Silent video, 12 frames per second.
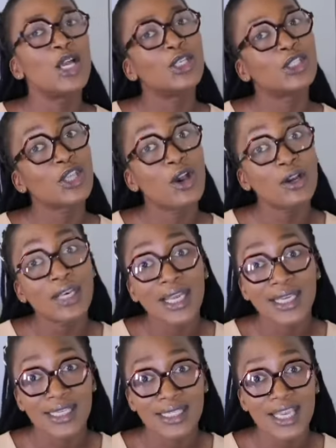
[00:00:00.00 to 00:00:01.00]
So
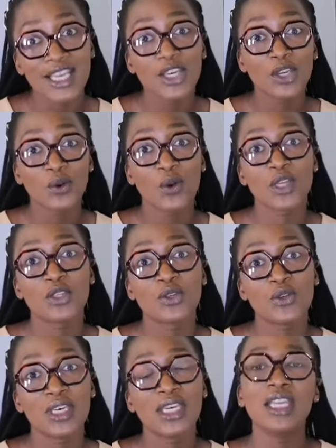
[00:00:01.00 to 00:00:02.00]
like I said, you're going
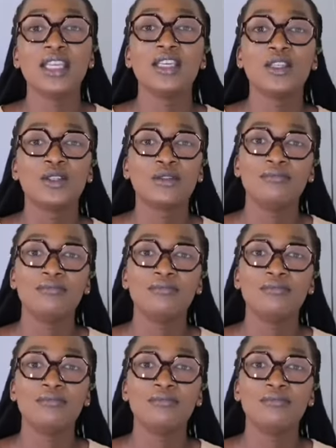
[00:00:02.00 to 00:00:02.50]
to need